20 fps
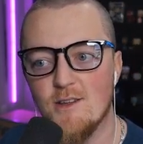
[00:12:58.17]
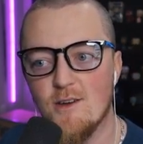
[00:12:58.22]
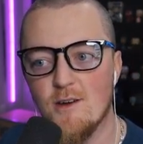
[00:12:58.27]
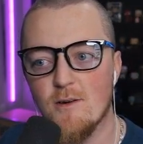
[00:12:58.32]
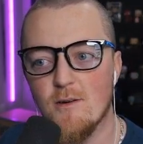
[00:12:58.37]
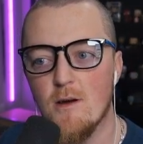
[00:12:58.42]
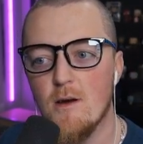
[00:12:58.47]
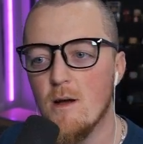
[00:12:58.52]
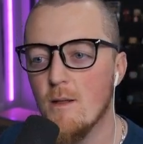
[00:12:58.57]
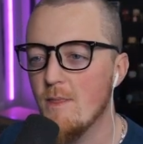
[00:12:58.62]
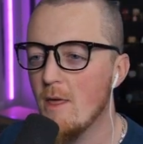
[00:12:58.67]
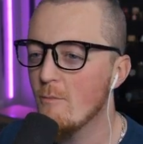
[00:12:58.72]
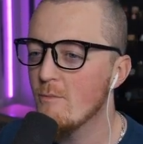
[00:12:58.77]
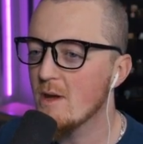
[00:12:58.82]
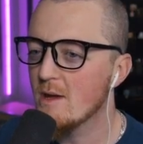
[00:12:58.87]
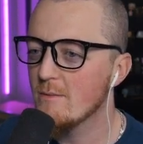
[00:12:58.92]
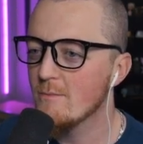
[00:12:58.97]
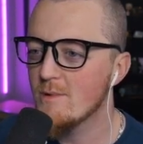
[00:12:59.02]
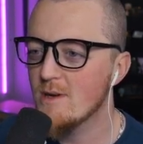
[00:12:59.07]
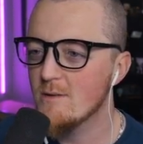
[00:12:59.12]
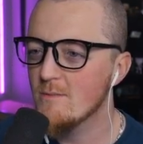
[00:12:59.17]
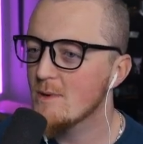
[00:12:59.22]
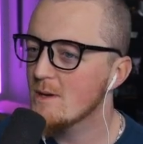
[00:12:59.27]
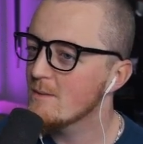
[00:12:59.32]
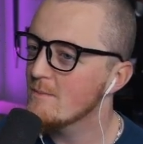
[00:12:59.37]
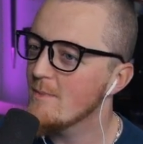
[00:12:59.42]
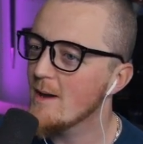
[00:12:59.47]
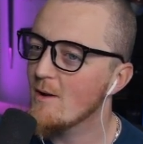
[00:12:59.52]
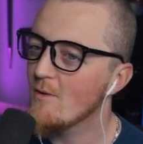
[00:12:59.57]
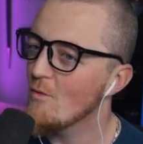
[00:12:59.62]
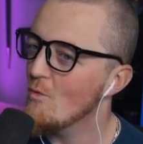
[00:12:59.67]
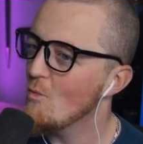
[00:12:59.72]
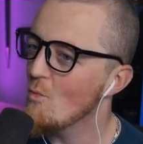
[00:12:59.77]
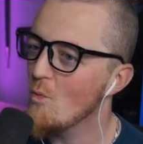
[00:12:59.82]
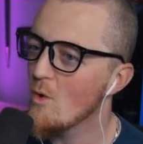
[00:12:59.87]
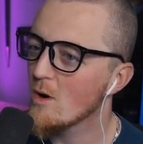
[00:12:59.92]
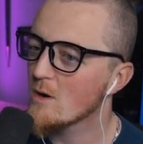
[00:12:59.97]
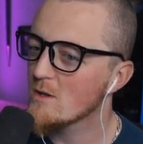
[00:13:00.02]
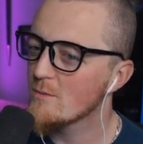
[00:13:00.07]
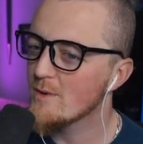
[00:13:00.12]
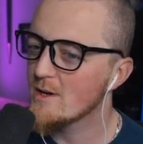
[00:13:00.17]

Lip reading: here that we can make it work, that